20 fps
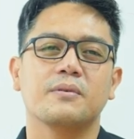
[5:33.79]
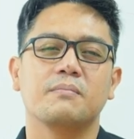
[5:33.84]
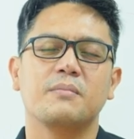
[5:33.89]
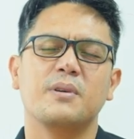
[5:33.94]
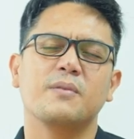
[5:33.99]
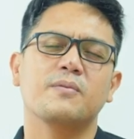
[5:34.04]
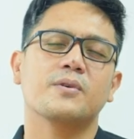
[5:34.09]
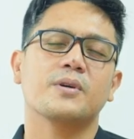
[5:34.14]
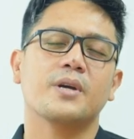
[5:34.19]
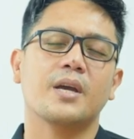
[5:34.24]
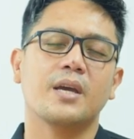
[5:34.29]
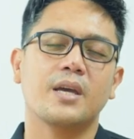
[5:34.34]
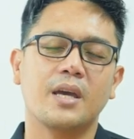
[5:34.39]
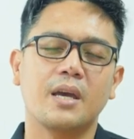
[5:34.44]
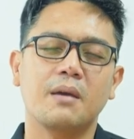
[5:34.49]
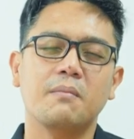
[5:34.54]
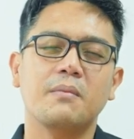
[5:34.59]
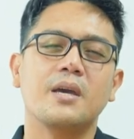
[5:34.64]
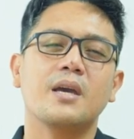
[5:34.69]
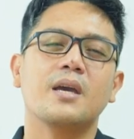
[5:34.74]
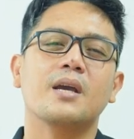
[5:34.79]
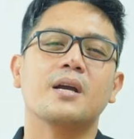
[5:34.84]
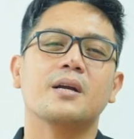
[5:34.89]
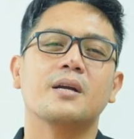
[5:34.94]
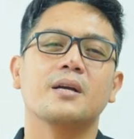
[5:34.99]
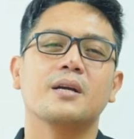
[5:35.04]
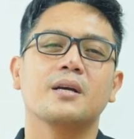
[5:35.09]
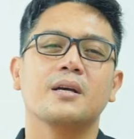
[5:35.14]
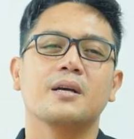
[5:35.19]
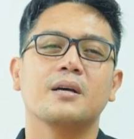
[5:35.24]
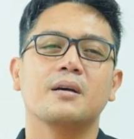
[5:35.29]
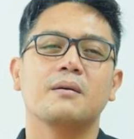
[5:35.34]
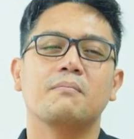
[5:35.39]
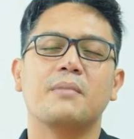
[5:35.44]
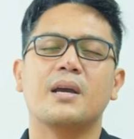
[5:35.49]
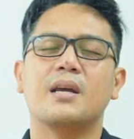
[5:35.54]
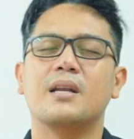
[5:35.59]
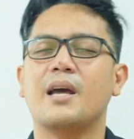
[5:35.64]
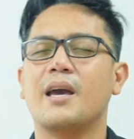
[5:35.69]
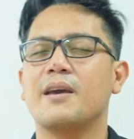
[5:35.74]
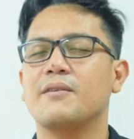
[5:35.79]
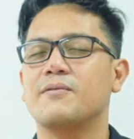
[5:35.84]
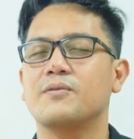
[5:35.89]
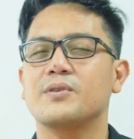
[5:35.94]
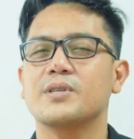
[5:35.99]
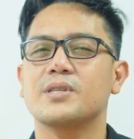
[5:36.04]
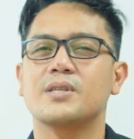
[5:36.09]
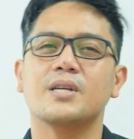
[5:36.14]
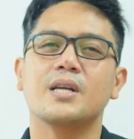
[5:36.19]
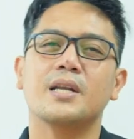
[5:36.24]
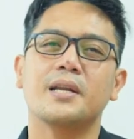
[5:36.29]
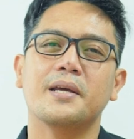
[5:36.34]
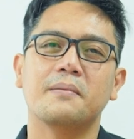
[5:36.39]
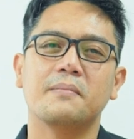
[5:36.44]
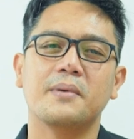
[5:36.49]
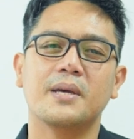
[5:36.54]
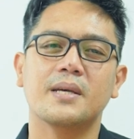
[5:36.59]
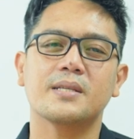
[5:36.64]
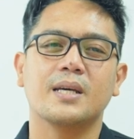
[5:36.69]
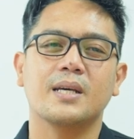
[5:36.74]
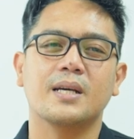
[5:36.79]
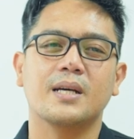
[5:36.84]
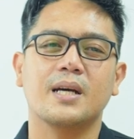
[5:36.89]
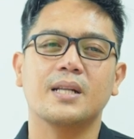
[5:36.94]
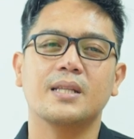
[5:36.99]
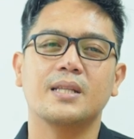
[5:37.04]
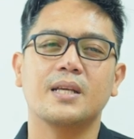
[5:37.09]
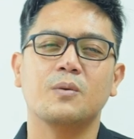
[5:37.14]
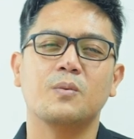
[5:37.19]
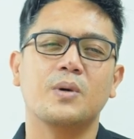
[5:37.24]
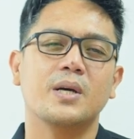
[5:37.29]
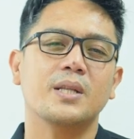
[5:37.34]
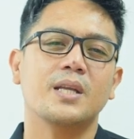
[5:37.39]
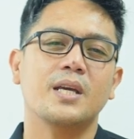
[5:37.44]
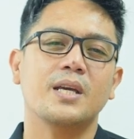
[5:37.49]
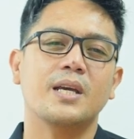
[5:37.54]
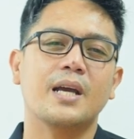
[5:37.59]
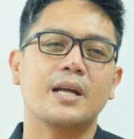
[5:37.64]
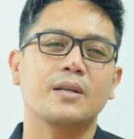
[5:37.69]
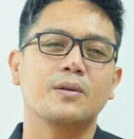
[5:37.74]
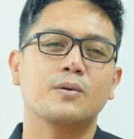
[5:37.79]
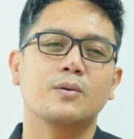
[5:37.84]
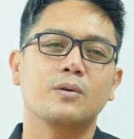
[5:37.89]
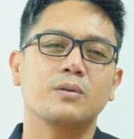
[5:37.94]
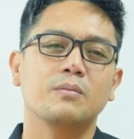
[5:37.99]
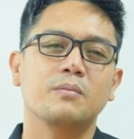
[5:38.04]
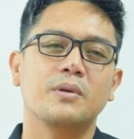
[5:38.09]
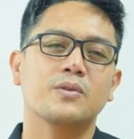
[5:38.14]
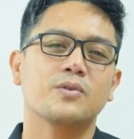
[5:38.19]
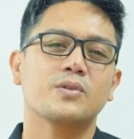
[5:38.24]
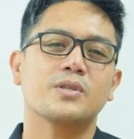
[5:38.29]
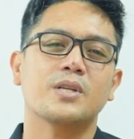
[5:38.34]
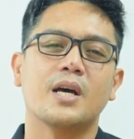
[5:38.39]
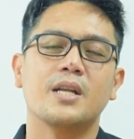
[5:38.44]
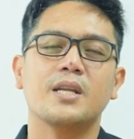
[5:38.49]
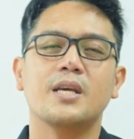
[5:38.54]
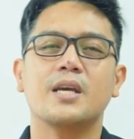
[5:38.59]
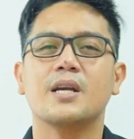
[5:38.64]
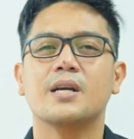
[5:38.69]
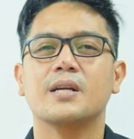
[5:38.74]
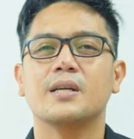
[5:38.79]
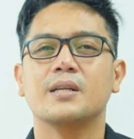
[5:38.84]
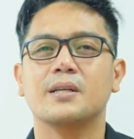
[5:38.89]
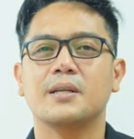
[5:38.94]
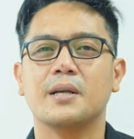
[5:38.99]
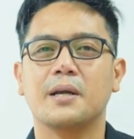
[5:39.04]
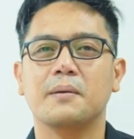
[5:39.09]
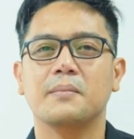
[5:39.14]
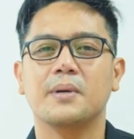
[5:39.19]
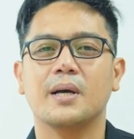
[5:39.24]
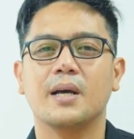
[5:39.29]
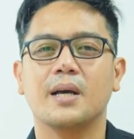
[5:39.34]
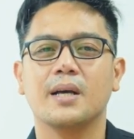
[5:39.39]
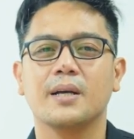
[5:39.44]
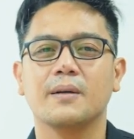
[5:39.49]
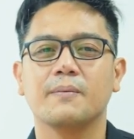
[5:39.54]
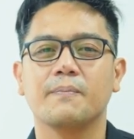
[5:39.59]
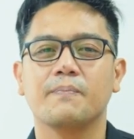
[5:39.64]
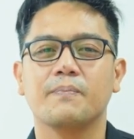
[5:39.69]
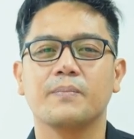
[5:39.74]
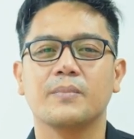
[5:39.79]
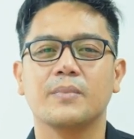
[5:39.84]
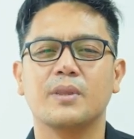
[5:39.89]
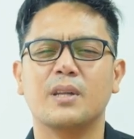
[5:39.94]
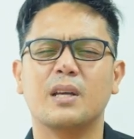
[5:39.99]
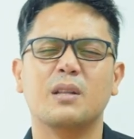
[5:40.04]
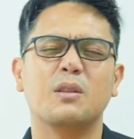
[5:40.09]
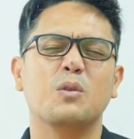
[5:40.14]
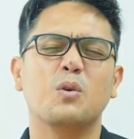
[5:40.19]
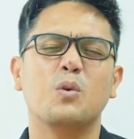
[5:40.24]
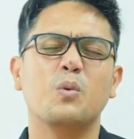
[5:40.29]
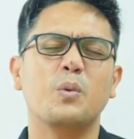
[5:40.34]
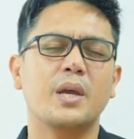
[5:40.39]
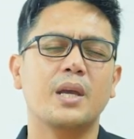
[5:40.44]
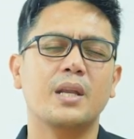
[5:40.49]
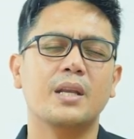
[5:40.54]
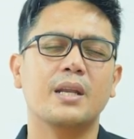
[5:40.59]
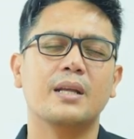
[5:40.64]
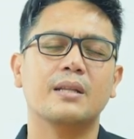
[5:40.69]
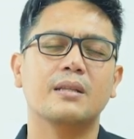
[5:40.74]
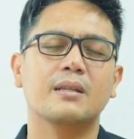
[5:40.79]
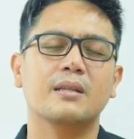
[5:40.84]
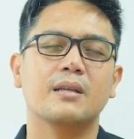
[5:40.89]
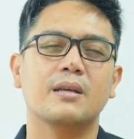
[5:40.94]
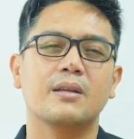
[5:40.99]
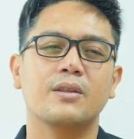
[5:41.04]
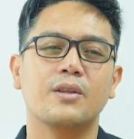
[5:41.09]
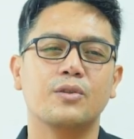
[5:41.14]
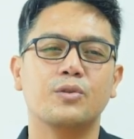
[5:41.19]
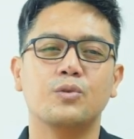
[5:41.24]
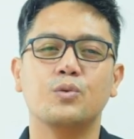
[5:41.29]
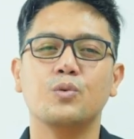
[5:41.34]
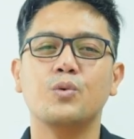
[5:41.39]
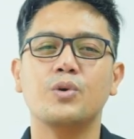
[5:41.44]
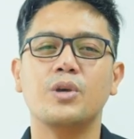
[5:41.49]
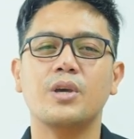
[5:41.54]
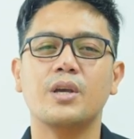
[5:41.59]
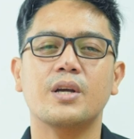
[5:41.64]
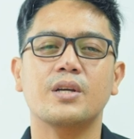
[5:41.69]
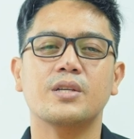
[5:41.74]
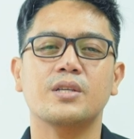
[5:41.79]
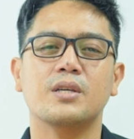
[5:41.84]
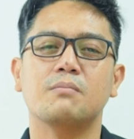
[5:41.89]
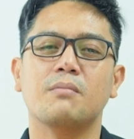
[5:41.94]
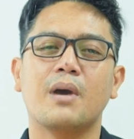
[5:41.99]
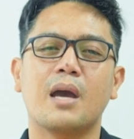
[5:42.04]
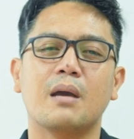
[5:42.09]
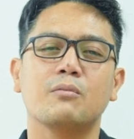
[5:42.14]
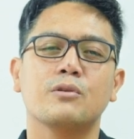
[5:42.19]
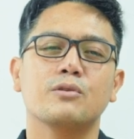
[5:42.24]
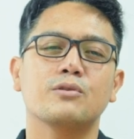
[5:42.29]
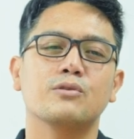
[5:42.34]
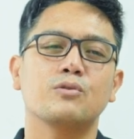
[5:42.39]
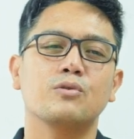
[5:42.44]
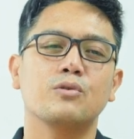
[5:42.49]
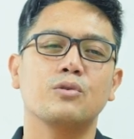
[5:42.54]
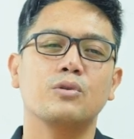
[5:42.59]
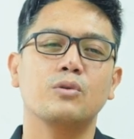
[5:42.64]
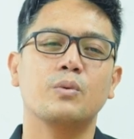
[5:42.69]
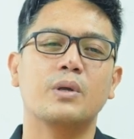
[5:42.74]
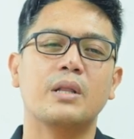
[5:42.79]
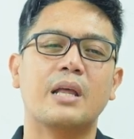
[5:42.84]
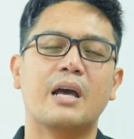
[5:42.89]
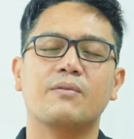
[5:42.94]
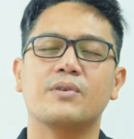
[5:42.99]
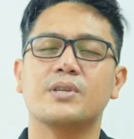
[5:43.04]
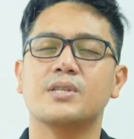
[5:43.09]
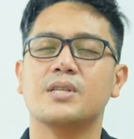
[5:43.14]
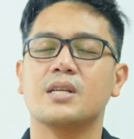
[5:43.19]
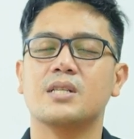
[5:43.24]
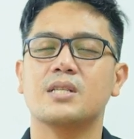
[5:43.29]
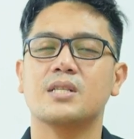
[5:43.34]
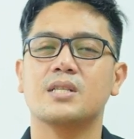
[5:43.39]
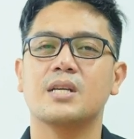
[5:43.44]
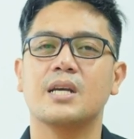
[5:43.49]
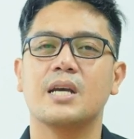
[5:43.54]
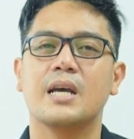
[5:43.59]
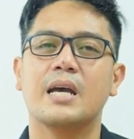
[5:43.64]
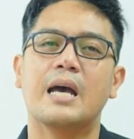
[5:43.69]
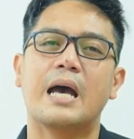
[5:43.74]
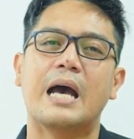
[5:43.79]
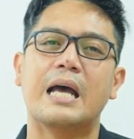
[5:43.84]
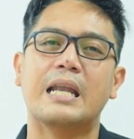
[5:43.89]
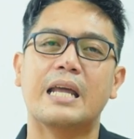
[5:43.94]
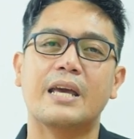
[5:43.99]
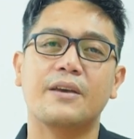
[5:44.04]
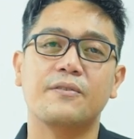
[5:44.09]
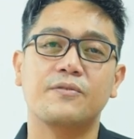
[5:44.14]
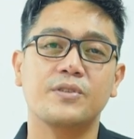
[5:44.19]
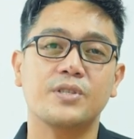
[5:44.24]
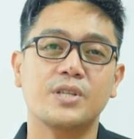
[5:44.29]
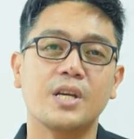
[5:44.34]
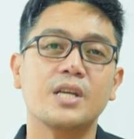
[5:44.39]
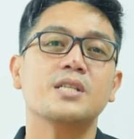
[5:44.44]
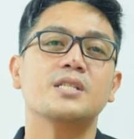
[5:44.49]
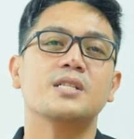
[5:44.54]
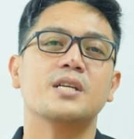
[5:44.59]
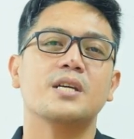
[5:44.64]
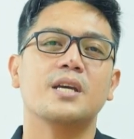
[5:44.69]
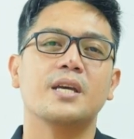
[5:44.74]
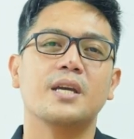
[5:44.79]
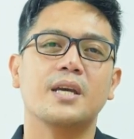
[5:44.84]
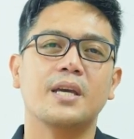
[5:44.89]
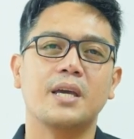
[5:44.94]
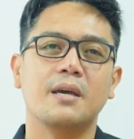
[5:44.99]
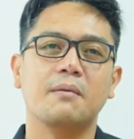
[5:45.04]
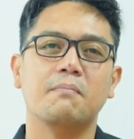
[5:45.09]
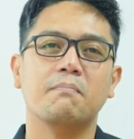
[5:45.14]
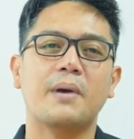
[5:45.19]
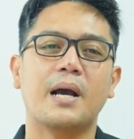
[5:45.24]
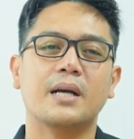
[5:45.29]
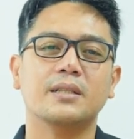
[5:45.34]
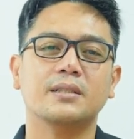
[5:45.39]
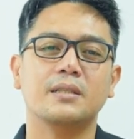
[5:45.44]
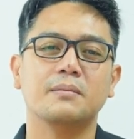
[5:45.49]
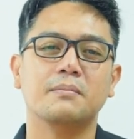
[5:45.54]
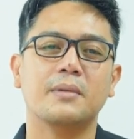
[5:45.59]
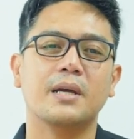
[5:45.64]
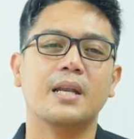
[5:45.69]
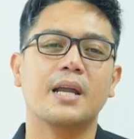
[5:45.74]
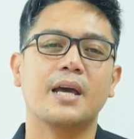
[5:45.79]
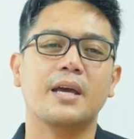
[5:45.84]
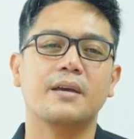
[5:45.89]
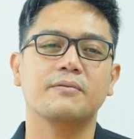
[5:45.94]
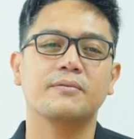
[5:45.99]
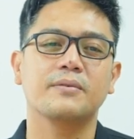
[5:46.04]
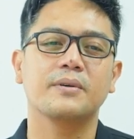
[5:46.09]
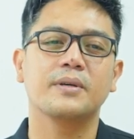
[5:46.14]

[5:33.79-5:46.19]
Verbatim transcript: Before I came here, my life was really a mess. Until one day, God called me to study here in Rhema. Not knowing that the two years in Bible school will have a such a life-changing impact in my life.